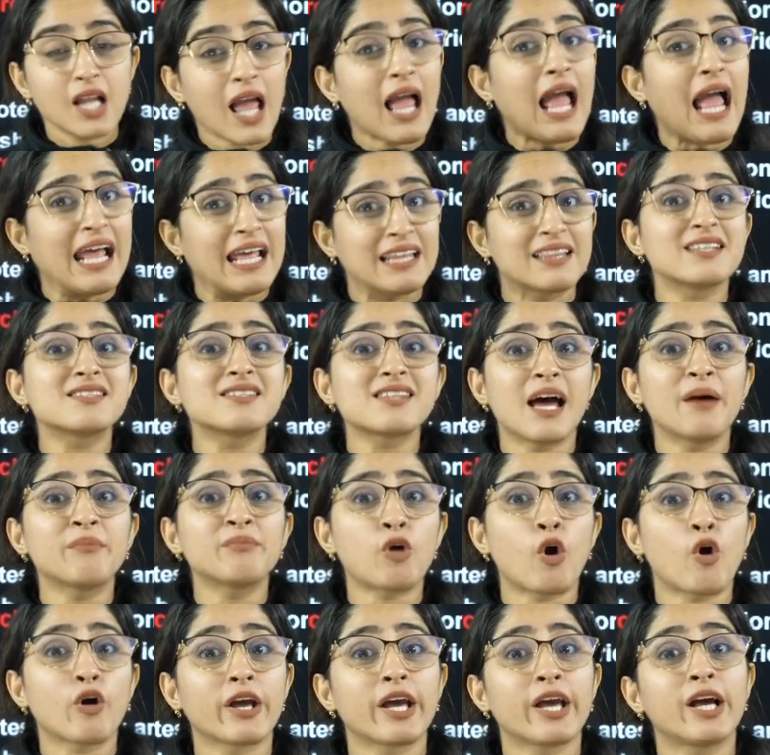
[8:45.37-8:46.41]
and this I'm
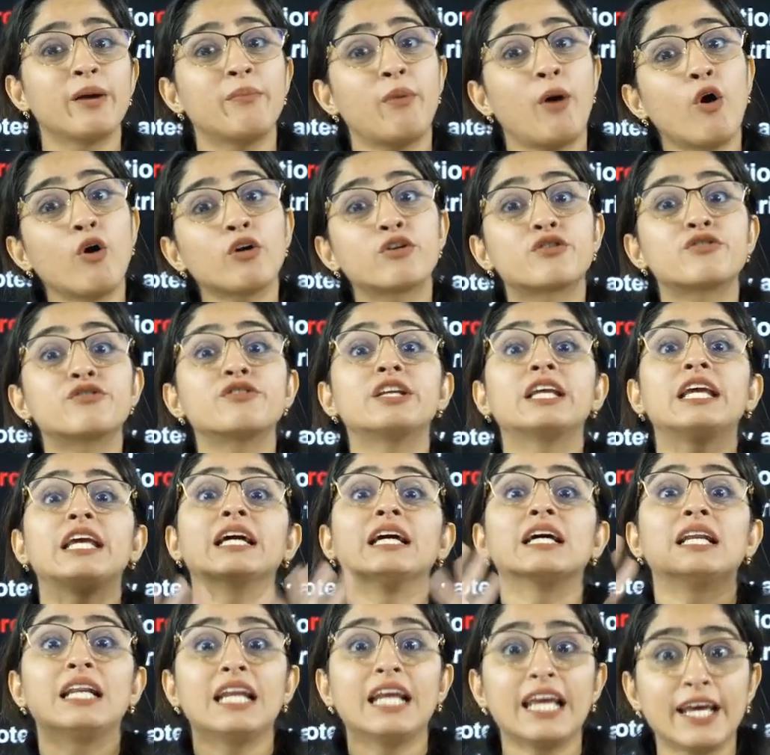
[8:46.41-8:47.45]
talking about
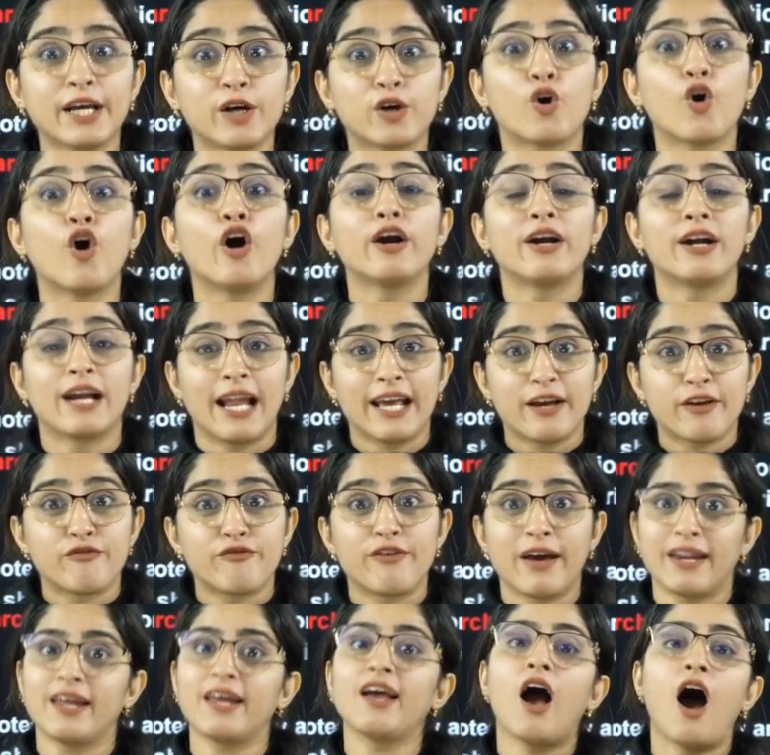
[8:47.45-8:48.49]
really good, like
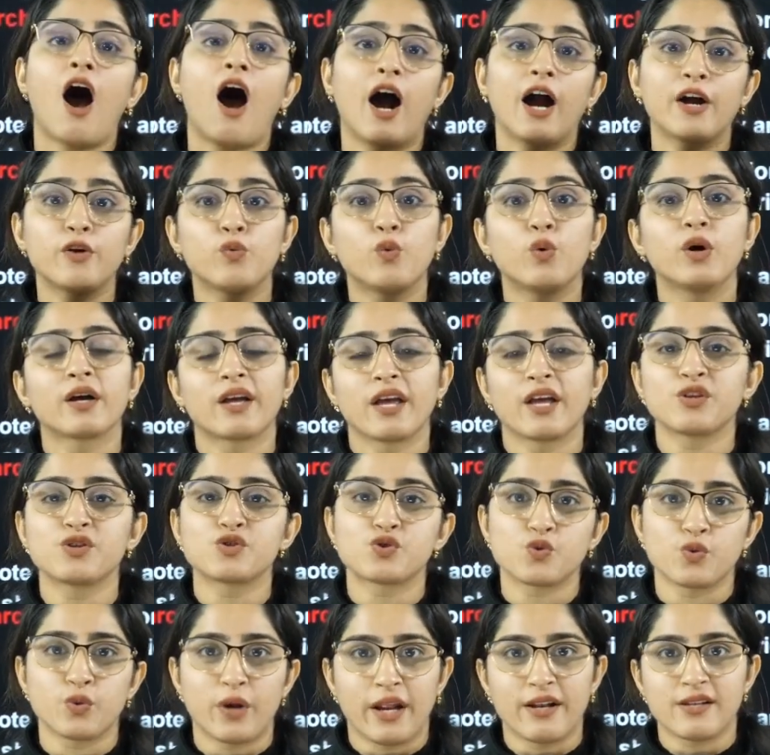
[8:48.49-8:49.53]
very hard-working
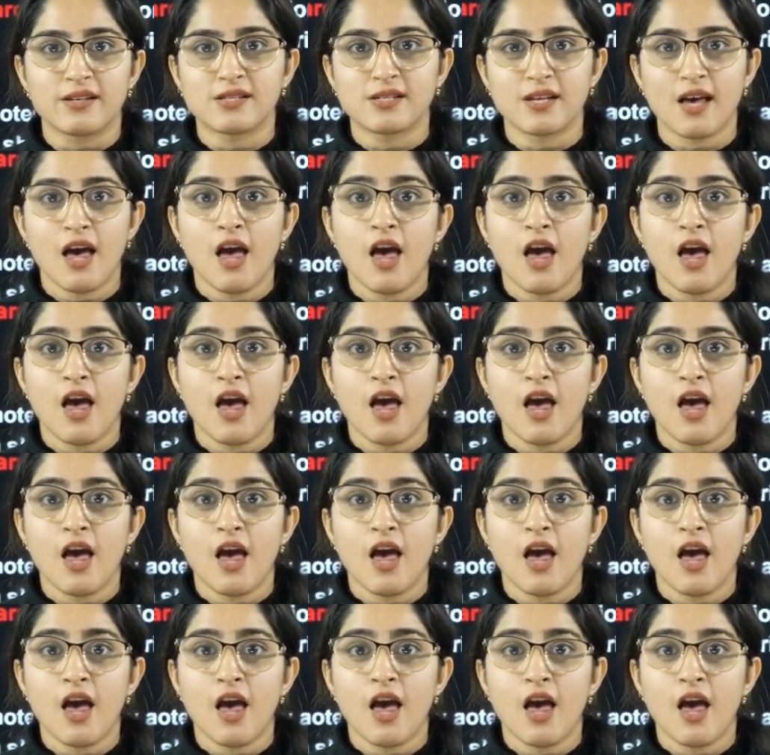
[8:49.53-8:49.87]
students.